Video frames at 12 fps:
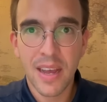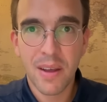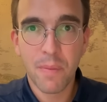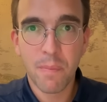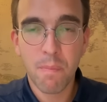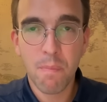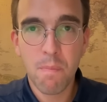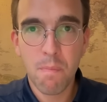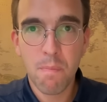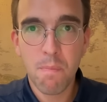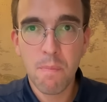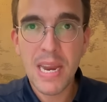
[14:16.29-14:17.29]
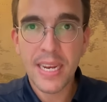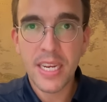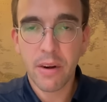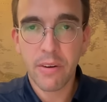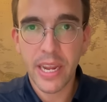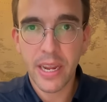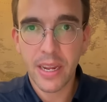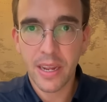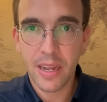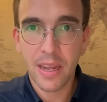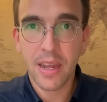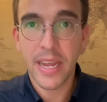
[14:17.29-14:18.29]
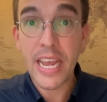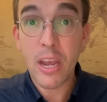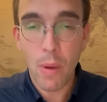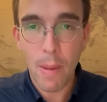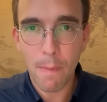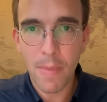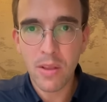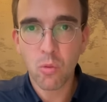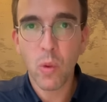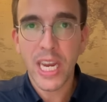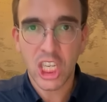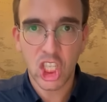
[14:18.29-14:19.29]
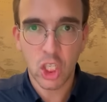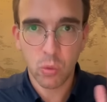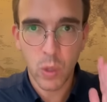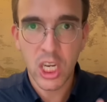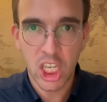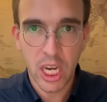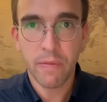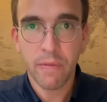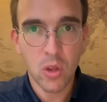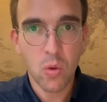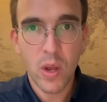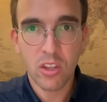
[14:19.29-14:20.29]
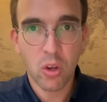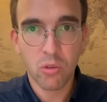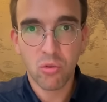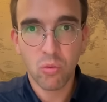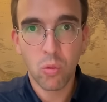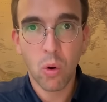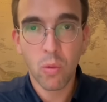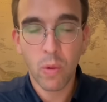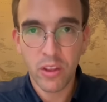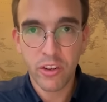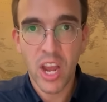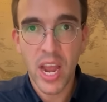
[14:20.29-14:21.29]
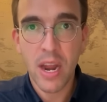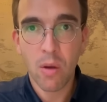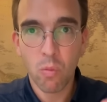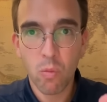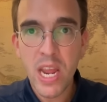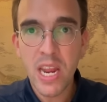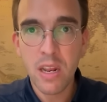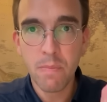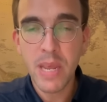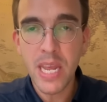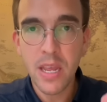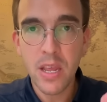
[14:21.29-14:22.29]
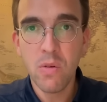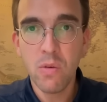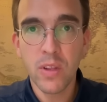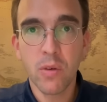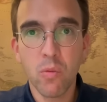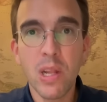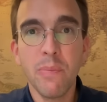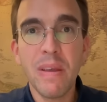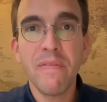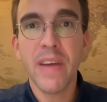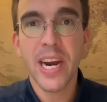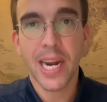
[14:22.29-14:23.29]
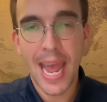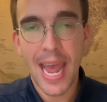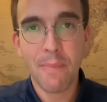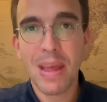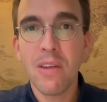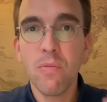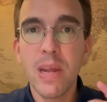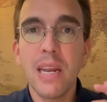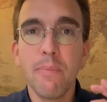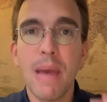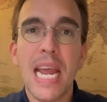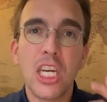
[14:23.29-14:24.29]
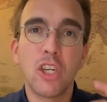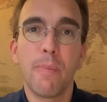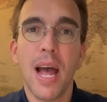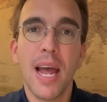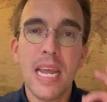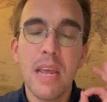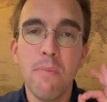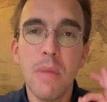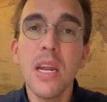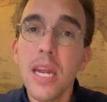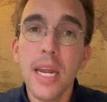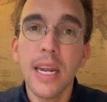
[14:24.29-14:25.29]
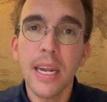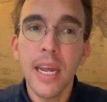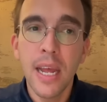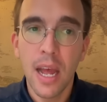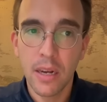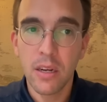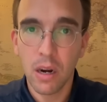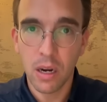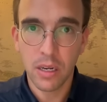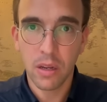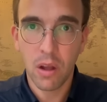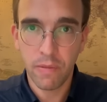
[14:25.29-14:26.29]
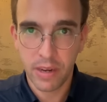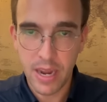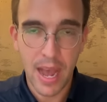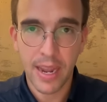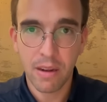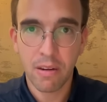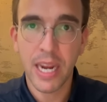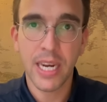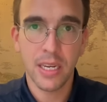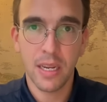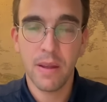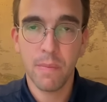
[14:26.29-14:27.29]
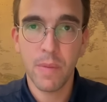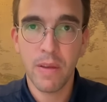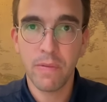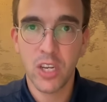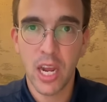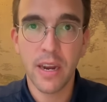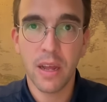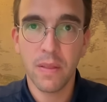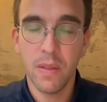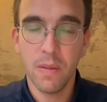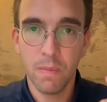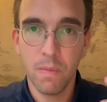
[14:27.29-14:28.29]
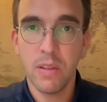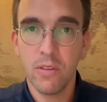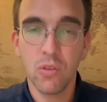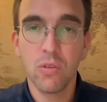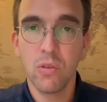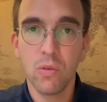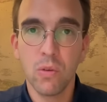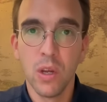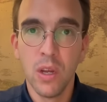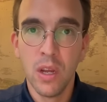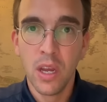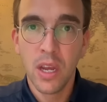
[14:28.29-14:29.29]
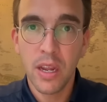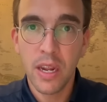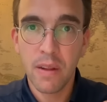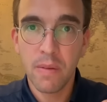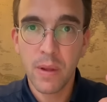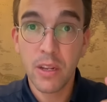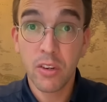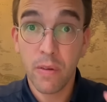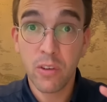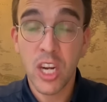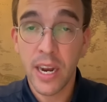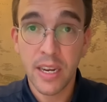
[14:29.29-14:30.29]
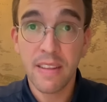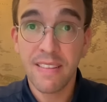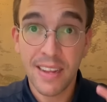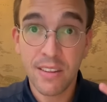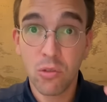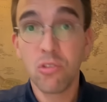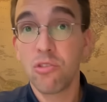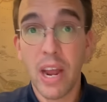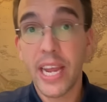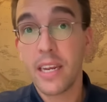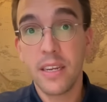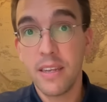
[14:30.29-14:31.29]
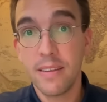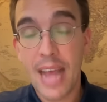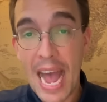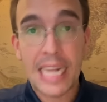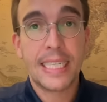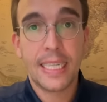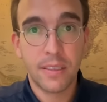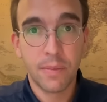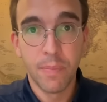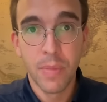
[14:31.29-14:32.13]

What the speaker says: military equipment, which if the US goes to war with China, will be used and will be fair game, and will make Japan immediately a target of attack, right? If China needs to do if China decides to strike these assets.